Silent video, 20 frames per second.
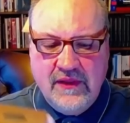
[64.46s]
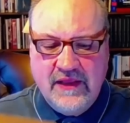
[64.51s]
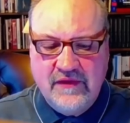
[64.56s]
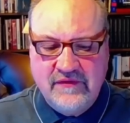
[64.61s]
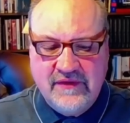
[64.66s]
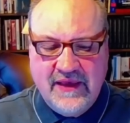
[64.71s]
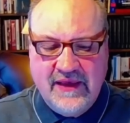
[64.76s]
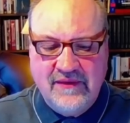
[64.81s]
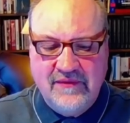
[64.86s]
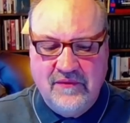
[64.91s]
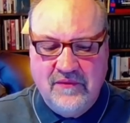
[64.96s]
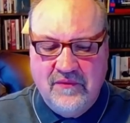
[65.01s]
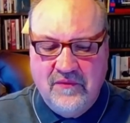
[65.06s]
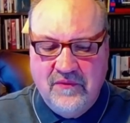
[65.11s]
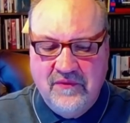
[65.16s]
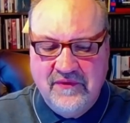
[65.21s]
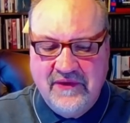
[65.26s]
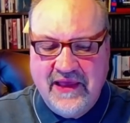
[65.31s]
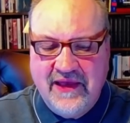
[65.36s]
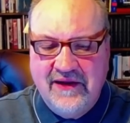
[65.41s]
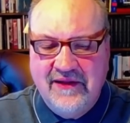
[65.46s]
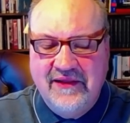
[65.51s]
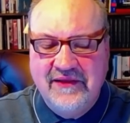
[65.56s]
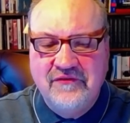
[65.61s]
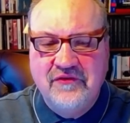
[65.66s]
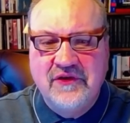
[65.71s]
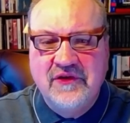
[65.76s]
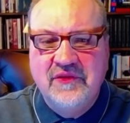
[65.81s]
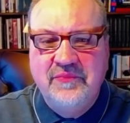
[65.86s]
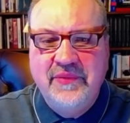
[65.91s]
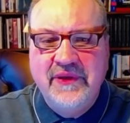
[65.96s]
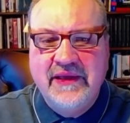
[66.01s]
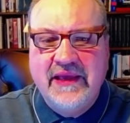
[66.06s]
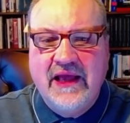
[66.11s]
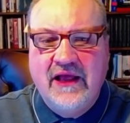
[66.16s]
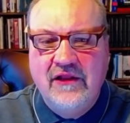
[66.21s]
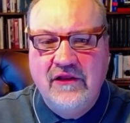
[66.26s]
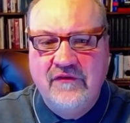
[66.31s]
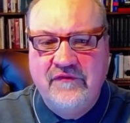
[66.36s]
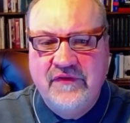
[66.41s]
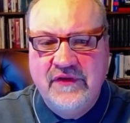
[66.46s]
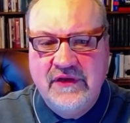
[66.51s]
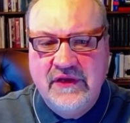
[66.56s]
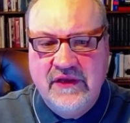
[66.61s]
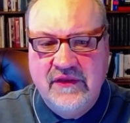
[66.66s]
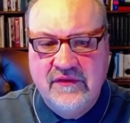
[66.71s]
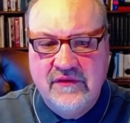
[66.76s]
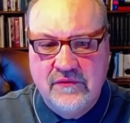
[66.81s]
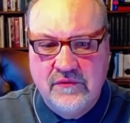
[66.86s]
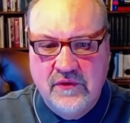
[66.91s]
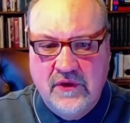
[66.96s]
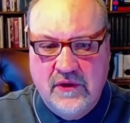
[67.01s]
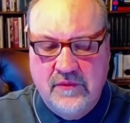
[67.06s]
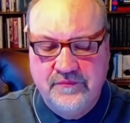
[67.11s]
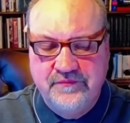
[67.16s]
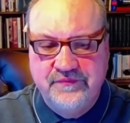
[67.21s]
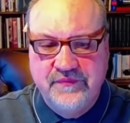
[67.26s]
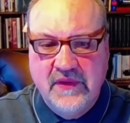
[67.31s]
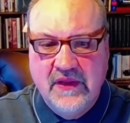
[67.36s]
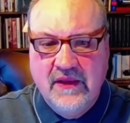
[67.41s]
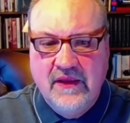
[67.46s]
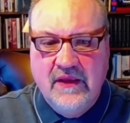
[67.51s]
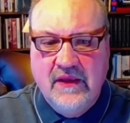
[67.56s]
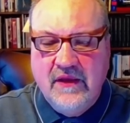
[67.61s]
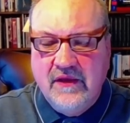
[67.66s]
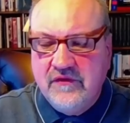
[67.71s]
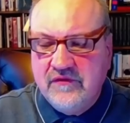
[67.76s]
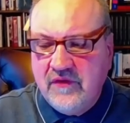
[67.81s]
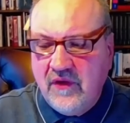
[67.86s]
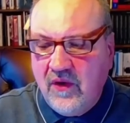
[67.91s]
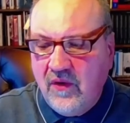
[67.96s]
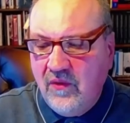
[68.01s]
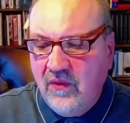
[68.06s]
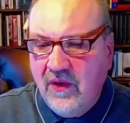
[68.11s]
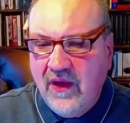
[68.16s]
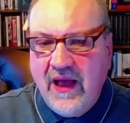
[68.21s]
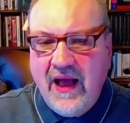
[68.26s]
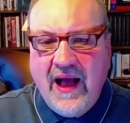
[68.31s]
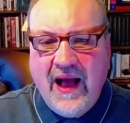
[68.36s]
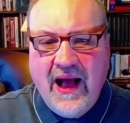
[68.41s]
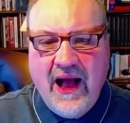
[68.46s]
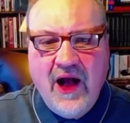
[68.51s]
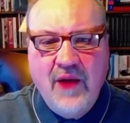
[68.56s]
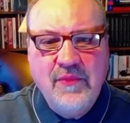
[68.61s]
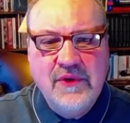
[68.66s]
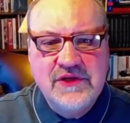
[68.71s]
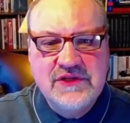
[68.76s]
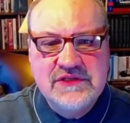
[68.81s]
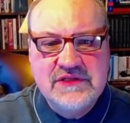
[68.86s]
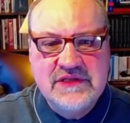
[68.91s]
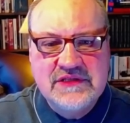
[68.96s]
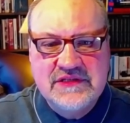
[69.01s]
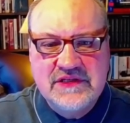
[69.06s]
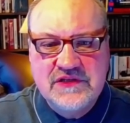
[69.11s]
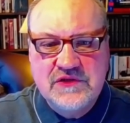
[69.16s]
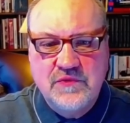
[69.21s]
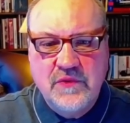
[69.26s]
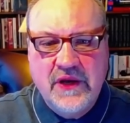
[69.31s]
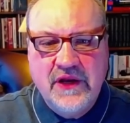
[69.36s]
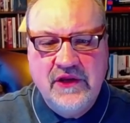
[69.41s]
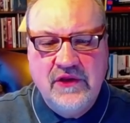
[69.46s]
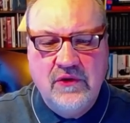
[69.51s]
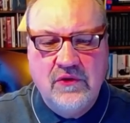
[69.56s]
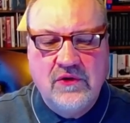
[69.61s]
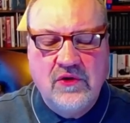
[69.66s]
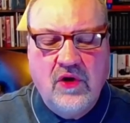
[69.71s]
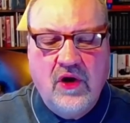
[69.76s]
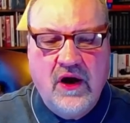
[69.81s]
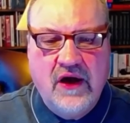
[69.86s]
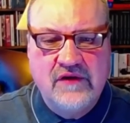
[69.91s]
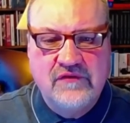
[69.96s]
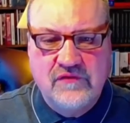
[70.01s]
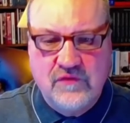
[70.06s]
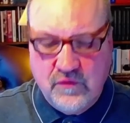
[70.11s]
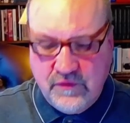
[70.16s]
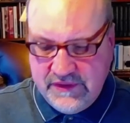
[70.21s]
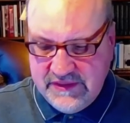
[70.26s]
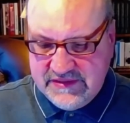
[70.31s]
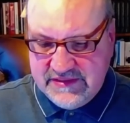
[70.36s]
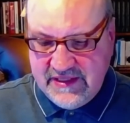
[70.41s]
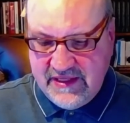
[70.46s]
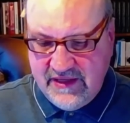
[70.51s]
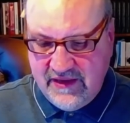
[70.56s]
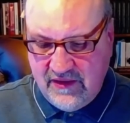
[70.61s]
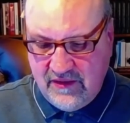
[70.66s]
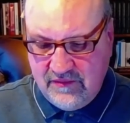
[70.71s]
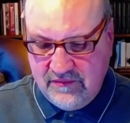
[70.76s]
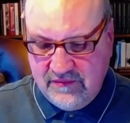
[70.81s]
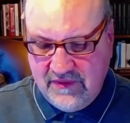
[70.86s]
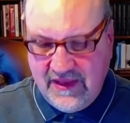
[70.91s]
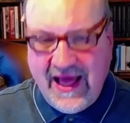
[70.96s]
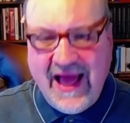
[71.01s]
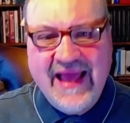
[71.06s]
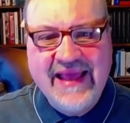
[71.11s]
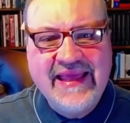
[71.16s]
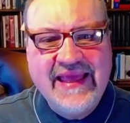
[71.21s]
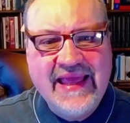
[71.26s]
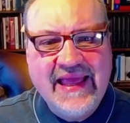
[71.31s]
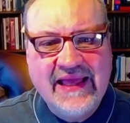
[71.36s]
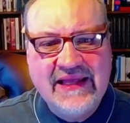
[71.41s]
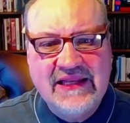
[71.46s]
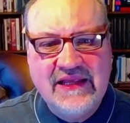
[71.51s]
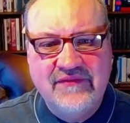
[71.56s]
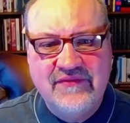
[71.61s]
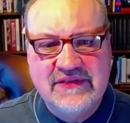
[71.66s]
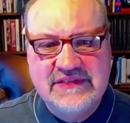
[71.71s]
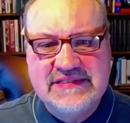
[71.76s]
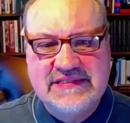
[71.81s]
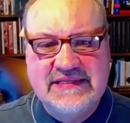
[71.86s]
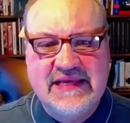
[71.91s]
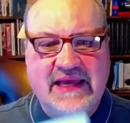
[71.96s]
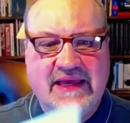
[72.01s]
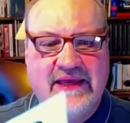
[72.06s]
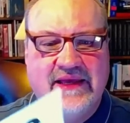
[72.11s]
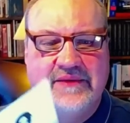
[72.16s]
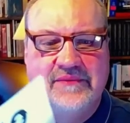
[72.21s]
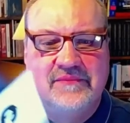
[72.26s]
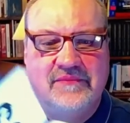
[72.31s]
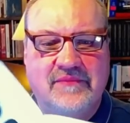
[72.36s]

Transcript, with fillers: let's get kind of let's look at the big elephant in the room. So how much does this radio cost retail? I can't even say it.